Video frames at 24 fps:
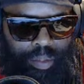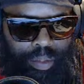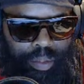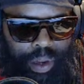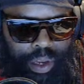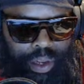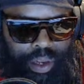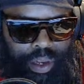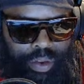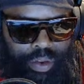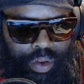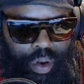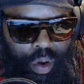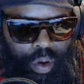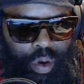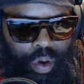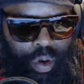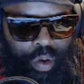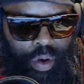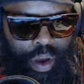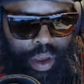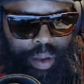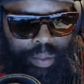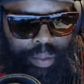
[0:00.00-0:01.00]
but this whole
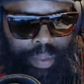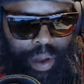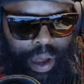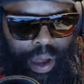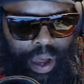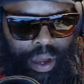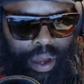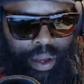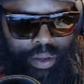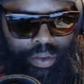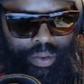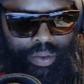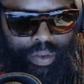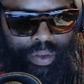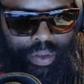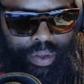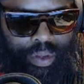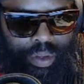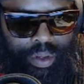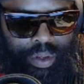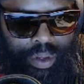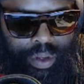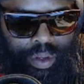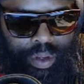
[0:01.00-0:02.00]
green box
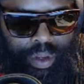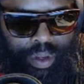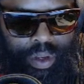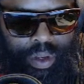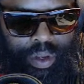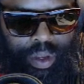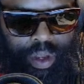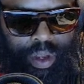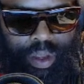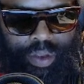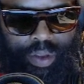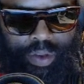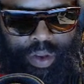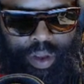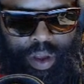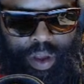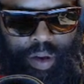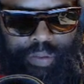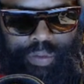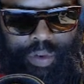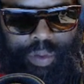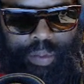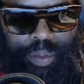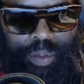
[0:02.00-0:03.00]
is a
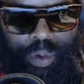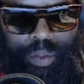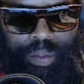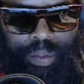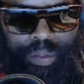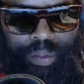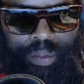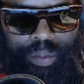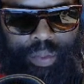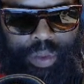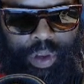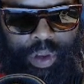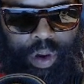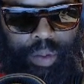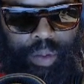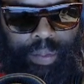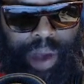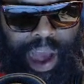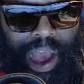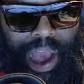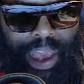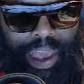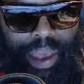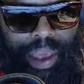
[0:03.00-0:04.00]
comfortable, you know,
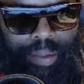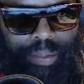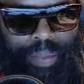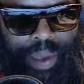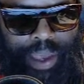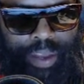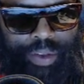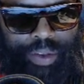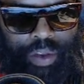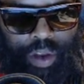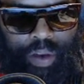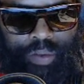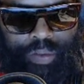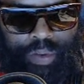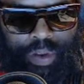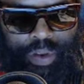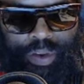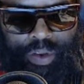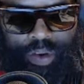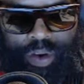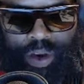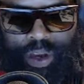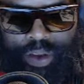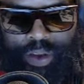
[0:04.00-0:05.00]
buy-in based off of
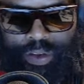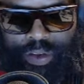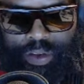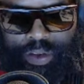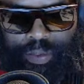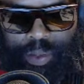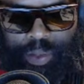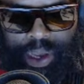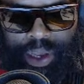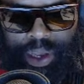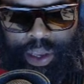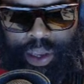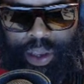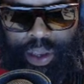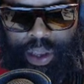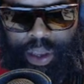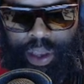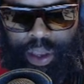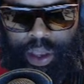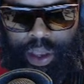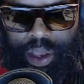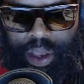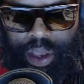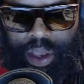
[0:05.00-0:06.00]
this crazy spike.
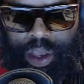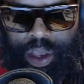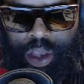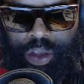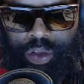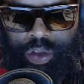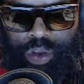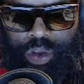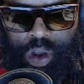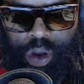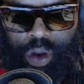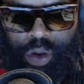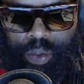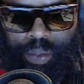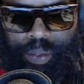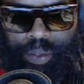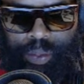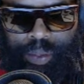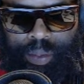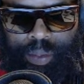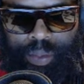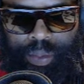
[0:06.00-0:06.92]
So